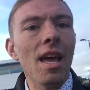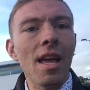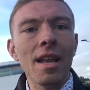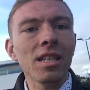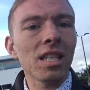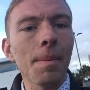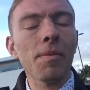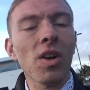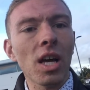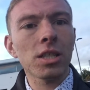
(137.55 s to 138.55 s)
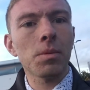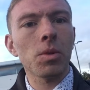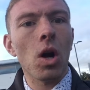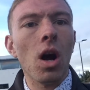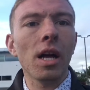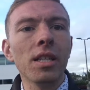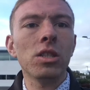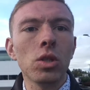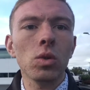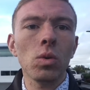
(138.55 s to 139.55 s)
any type of customer
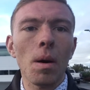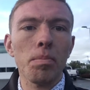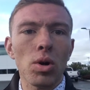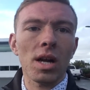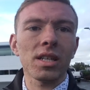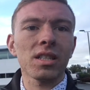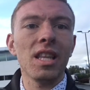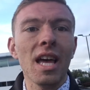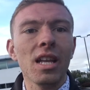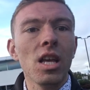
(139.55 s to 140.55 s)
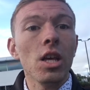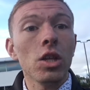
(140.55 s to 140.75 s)
onto a product that